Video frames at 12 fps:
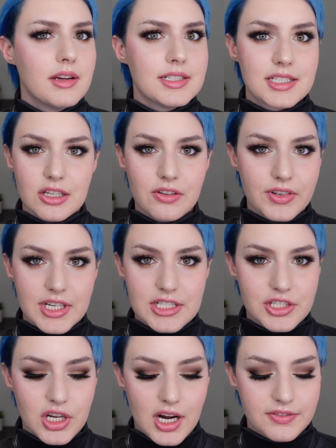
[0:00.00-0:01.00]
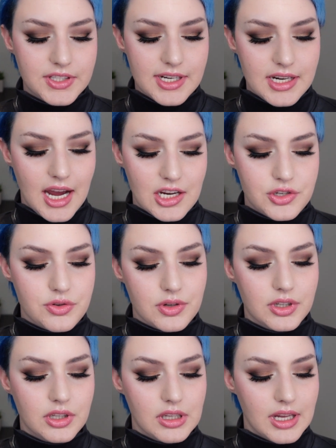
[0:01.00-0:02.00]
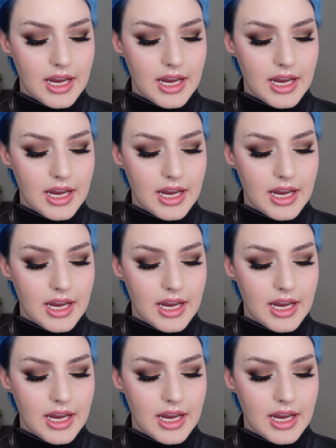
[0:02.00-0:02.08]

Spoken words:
still very soft and natural.